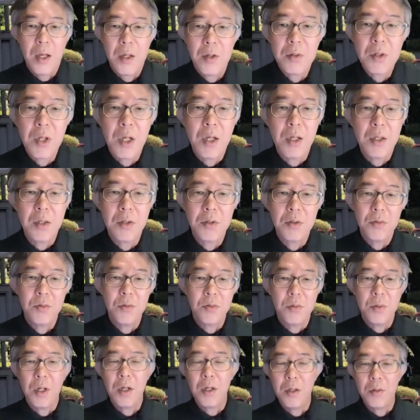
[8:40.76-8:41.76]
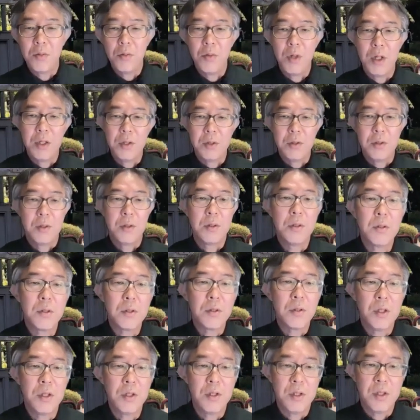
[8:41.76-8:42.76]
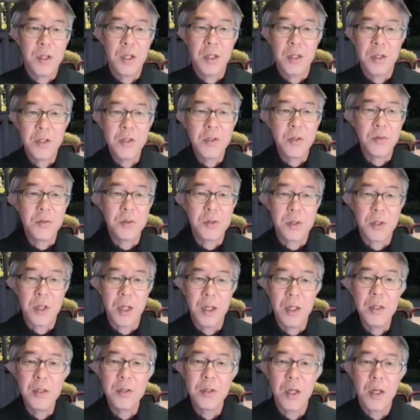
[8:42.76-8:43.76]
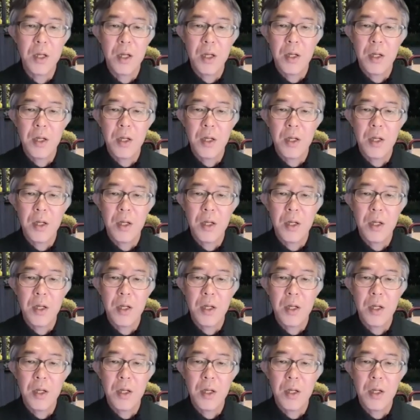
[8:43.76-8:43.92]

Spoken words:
Okay, what in the initial state?